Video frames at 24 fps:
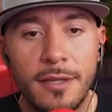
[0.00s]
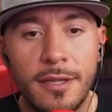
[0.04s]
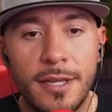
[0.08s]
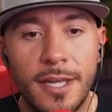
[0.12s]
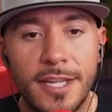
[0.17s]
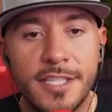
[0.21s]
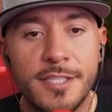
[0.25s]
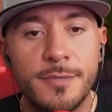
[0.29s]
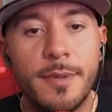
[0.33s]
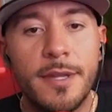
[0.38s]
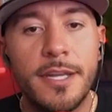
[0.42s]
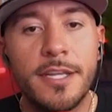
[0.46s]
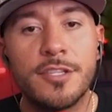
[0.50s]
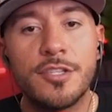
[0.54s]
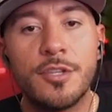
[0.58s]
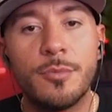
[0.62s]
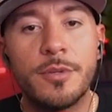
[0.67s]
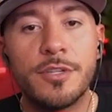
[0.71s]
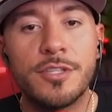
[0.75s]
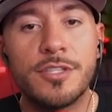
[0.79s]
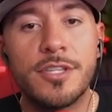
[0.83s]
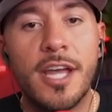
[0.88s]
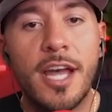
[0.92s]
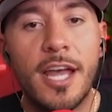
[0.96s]
and spending so
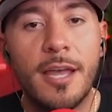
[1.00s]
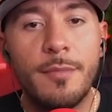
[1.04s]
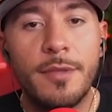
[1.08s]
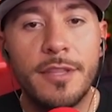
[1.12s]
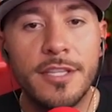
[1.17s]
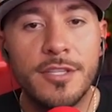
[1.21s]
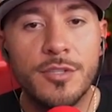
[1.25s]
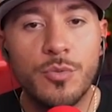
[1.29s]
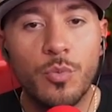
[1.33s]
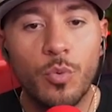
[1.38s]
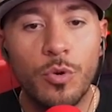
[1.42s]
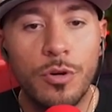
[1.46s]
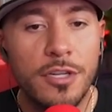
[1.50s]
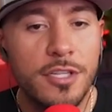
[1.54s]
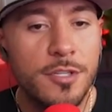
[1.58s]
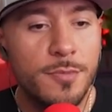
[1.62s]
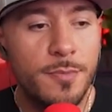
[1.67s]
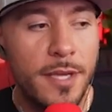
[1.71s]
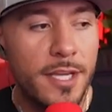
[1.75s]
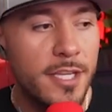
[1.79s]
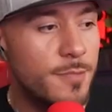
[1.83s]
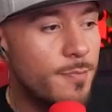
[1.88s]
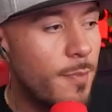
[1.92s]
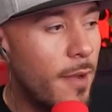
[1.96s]
much time in this
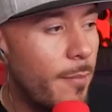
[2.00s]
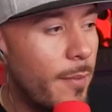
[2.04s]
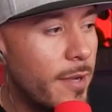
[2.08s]
workspace by